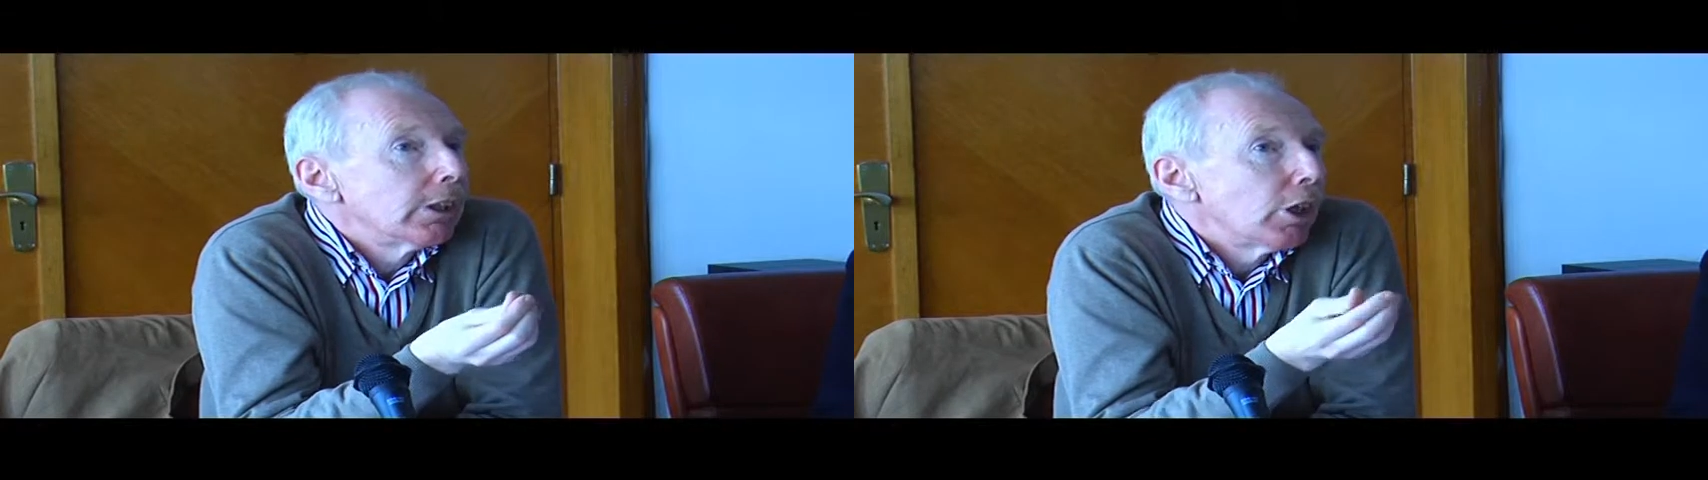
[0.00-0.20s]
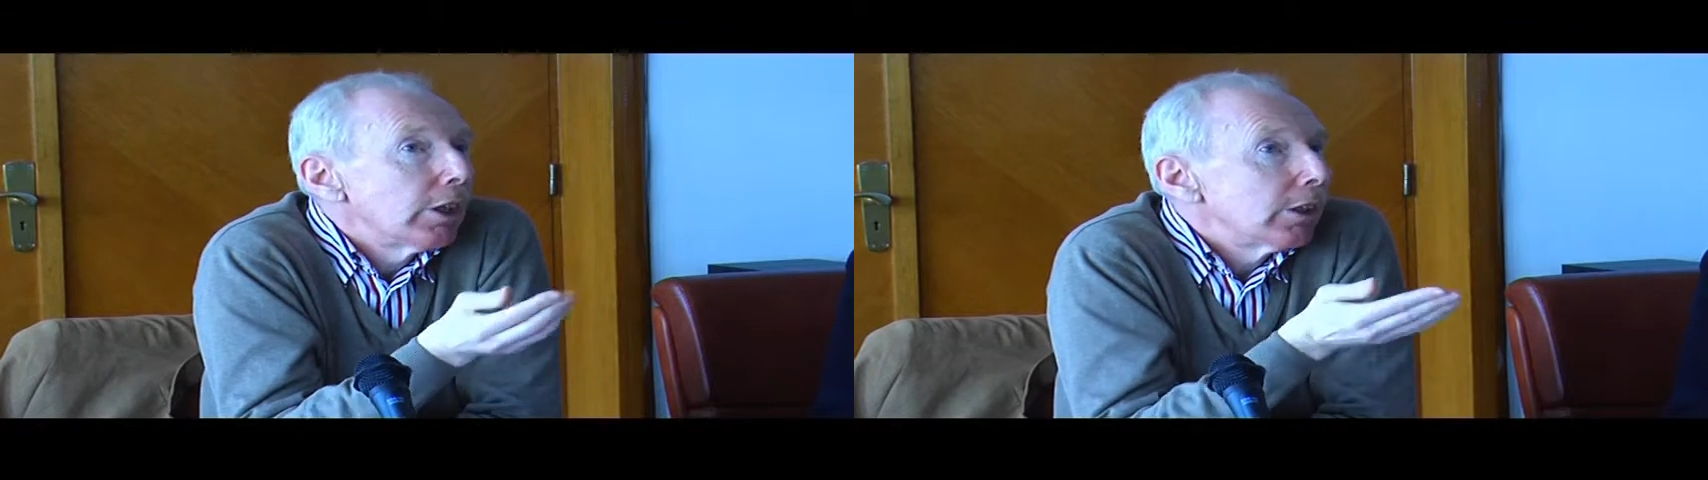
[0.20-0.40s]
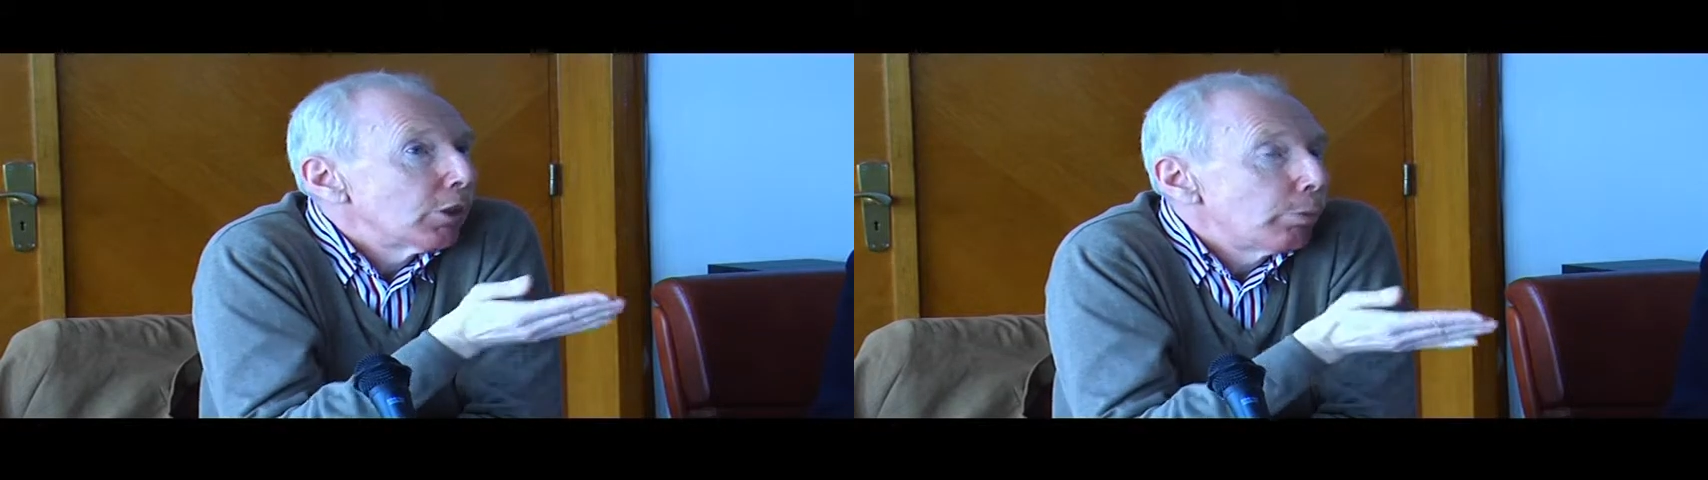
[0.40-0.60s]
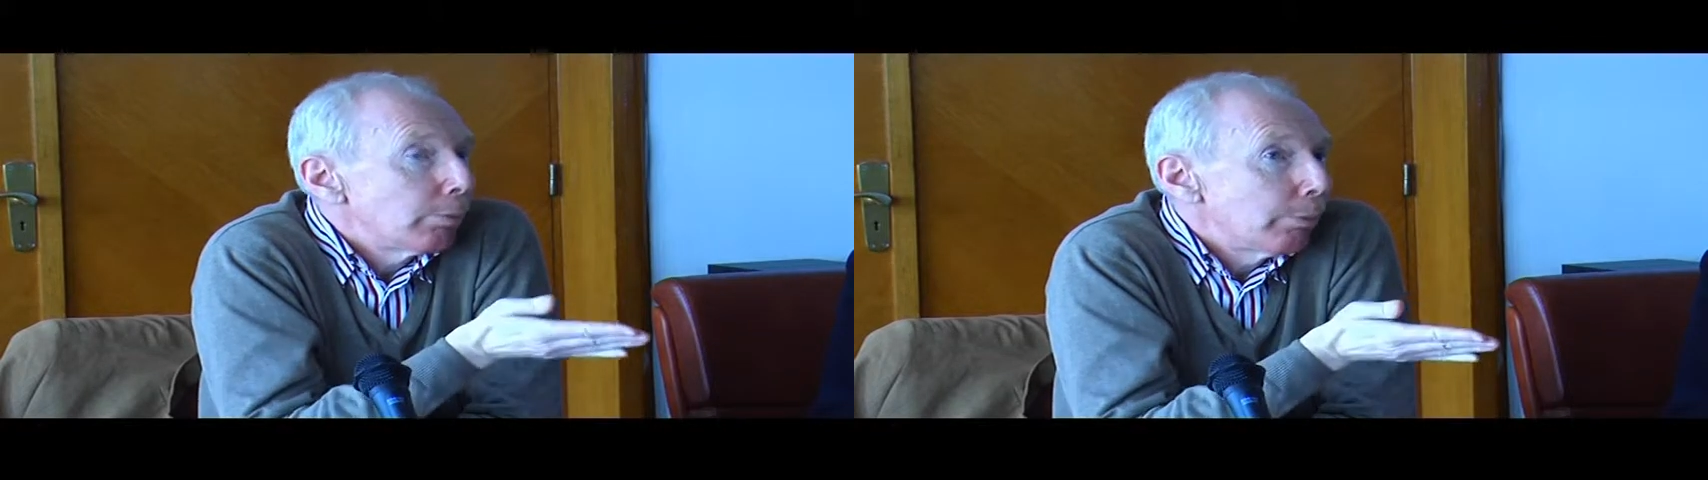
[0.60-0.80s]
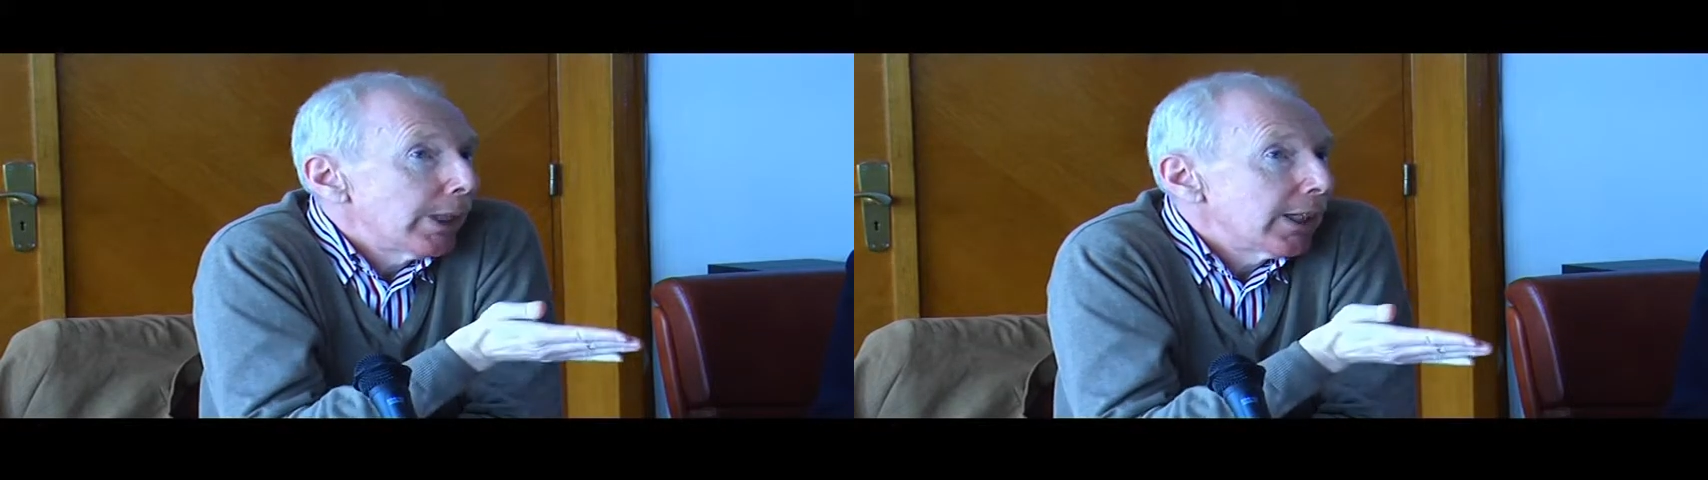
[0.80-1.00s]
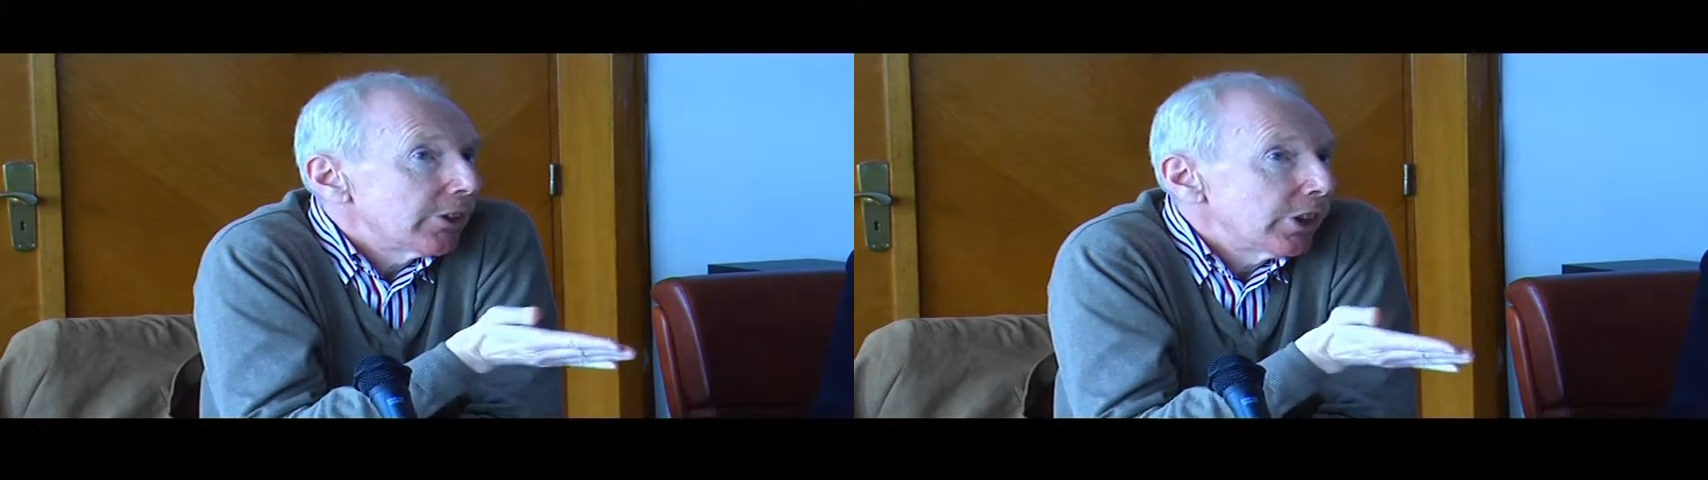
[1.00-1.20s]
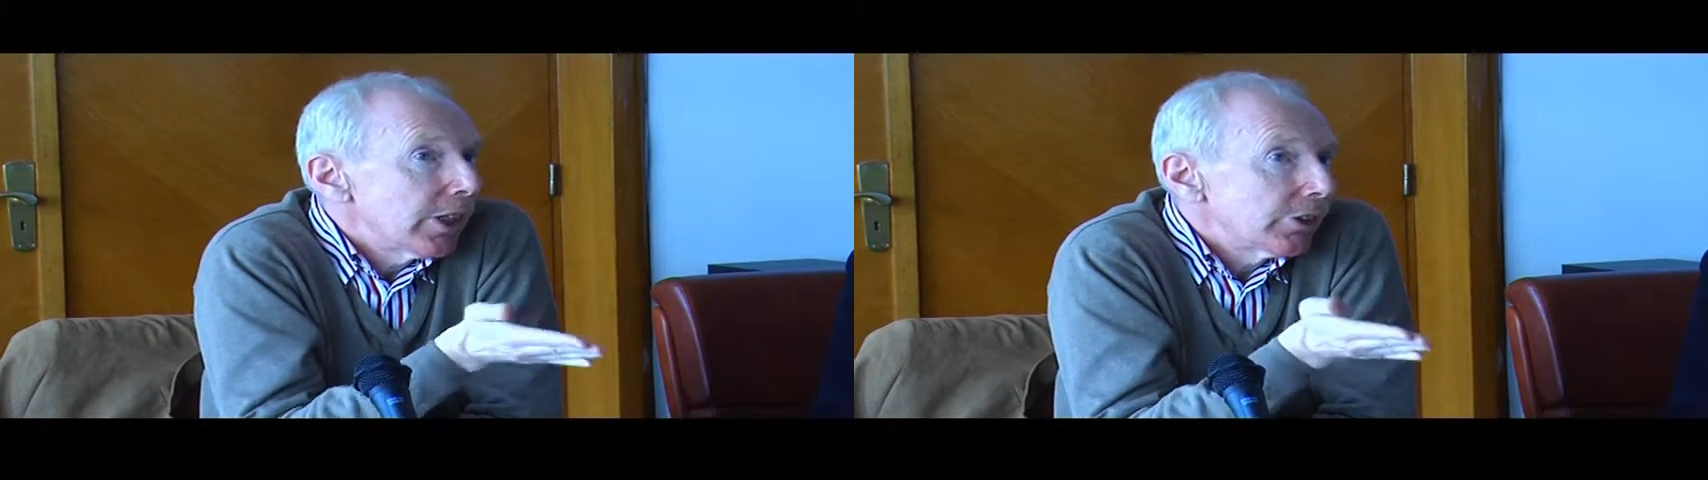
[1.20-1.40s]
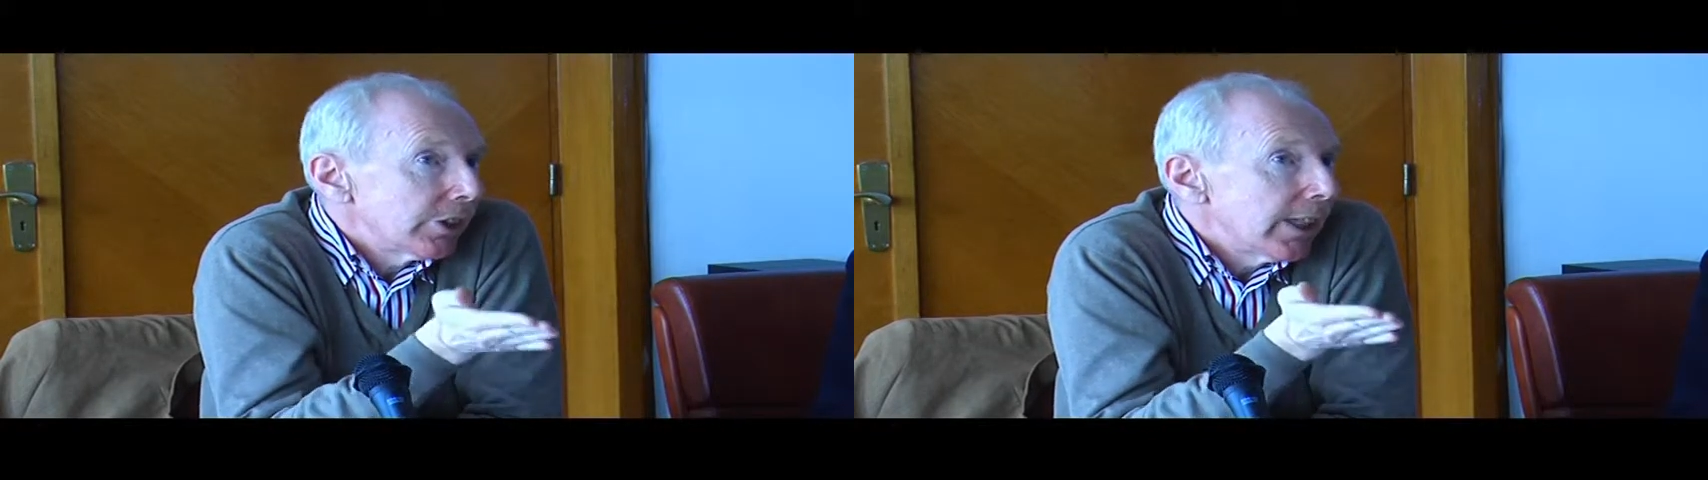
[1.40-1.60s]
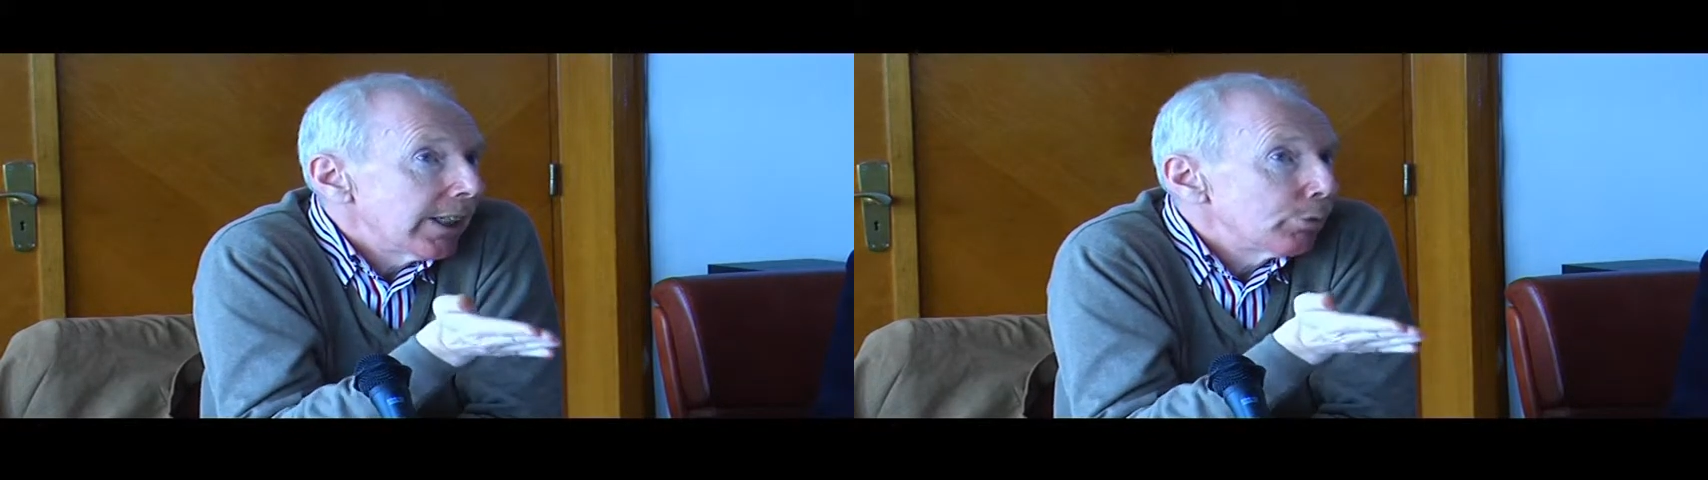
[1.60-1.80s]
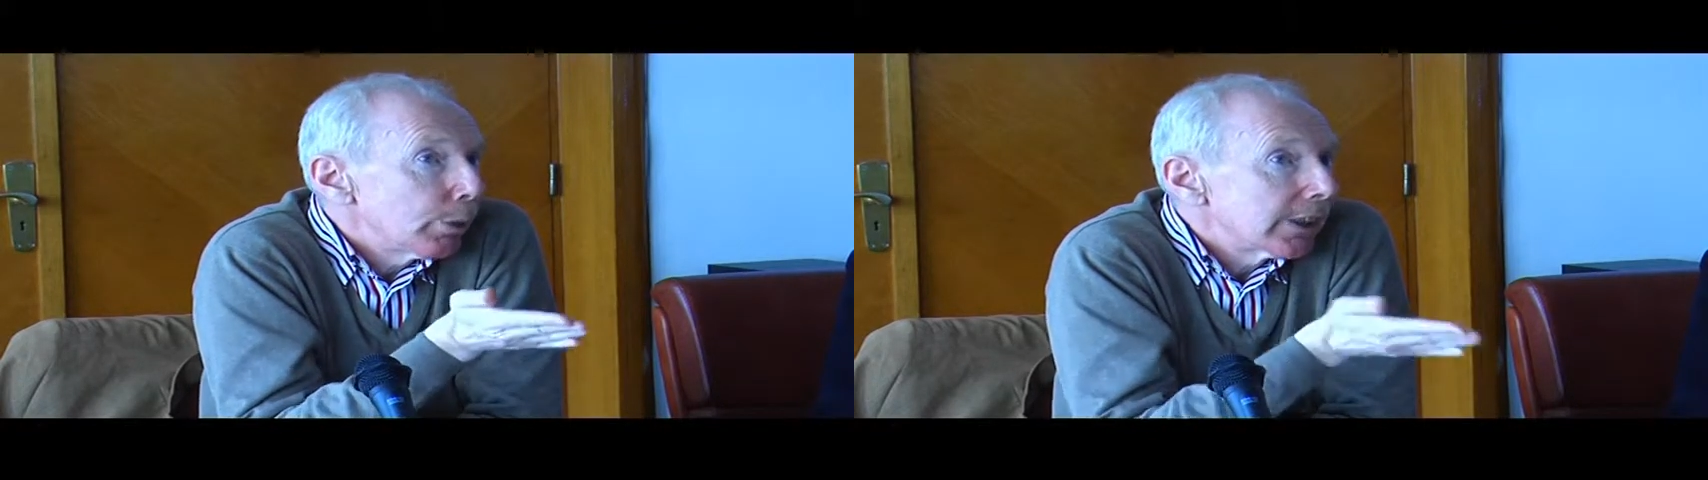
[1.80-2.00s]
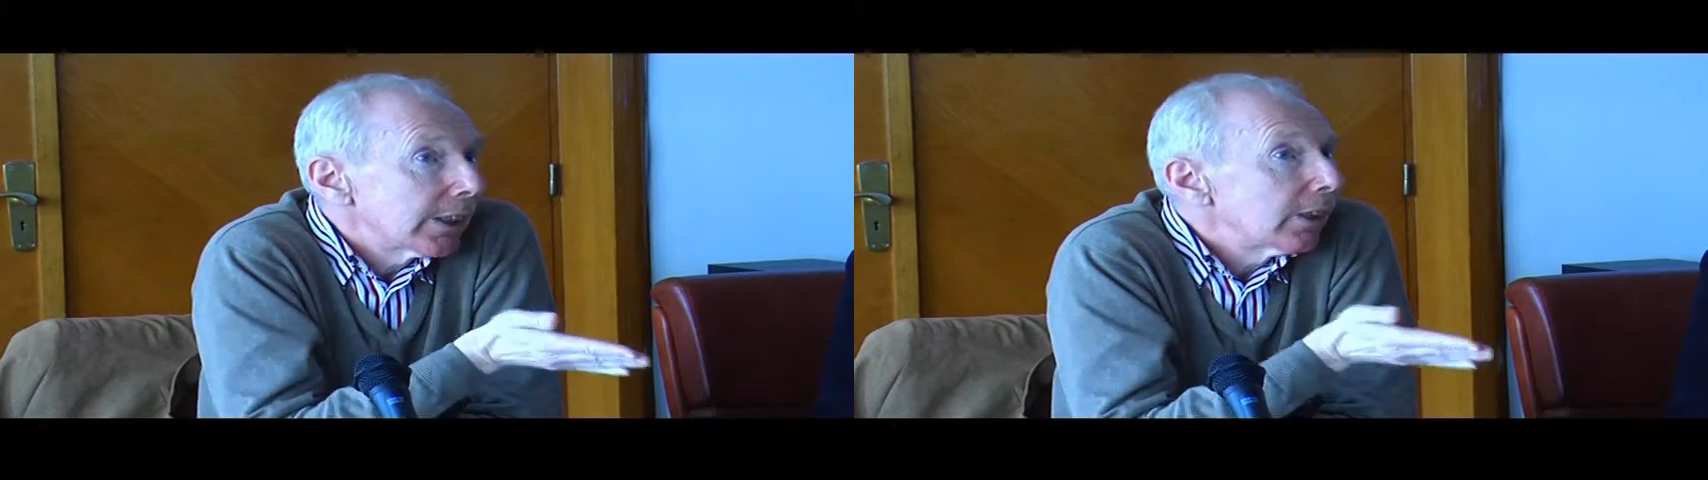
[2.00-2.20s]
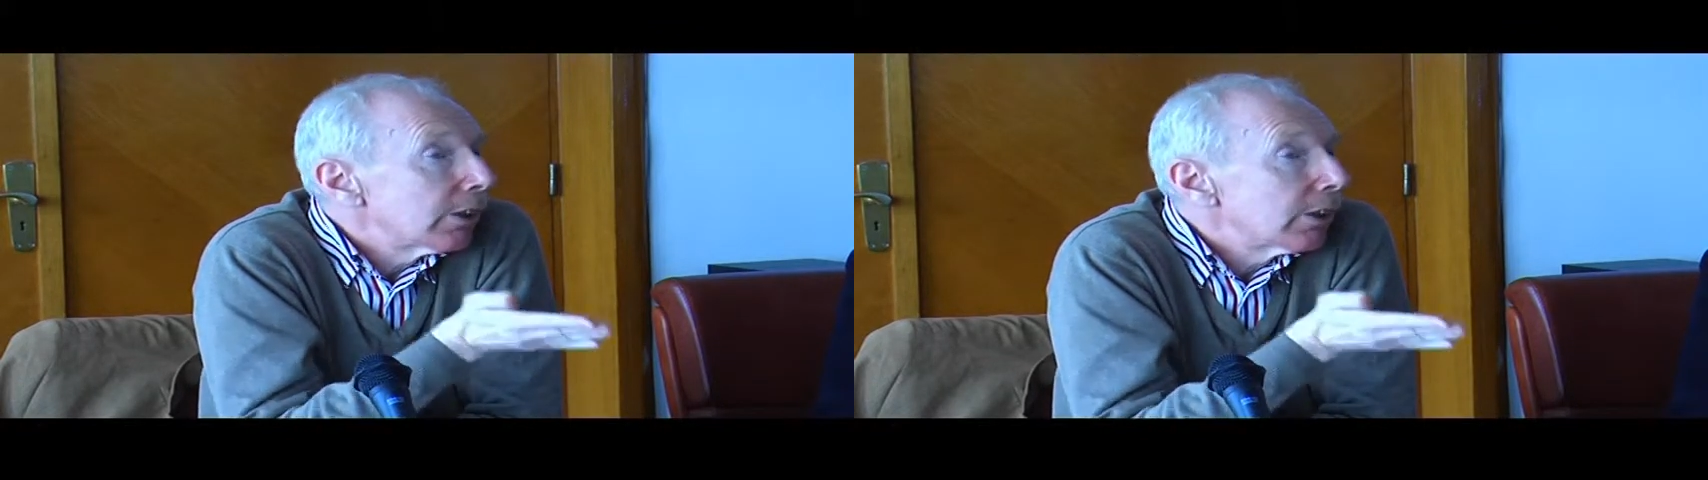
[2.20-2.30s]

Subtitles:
the Pinochet today in particular,